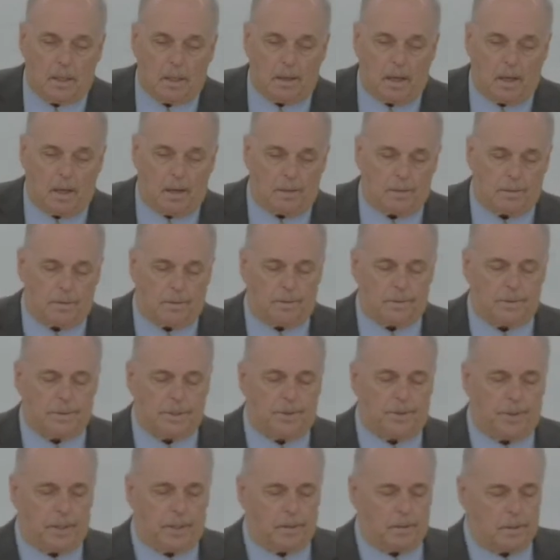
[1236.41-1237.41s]
uh,
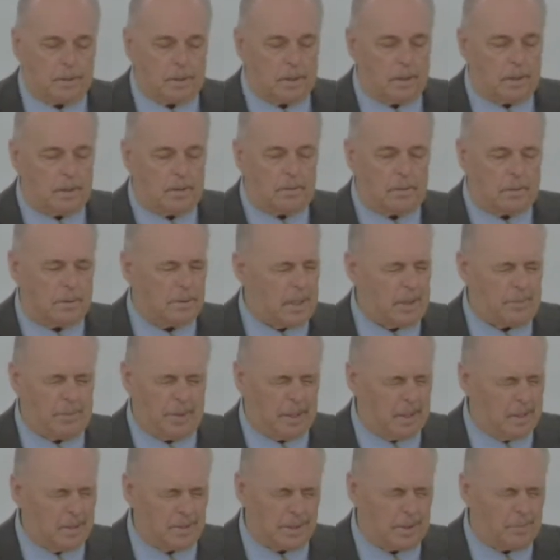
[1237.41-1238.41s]
Syrian, uh,
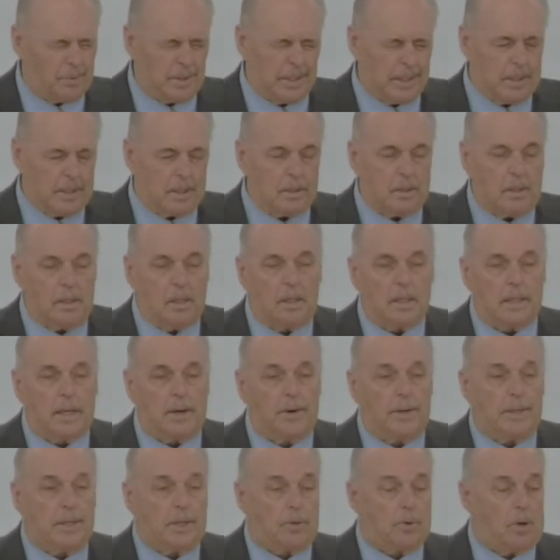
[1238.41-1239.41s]
Cyrene, Cyrenian,
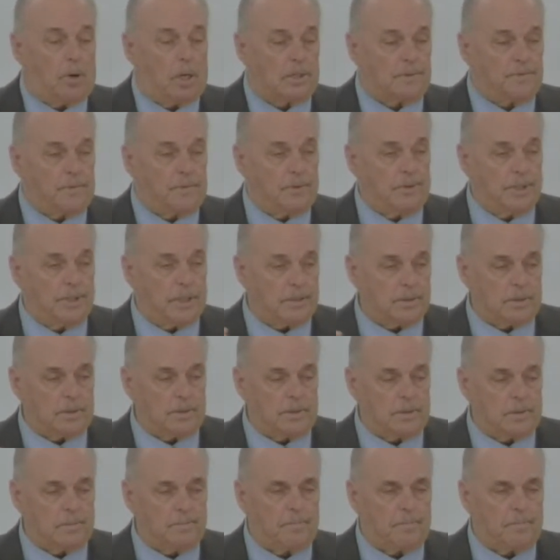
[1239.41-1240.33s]
carried a cross for Jesus.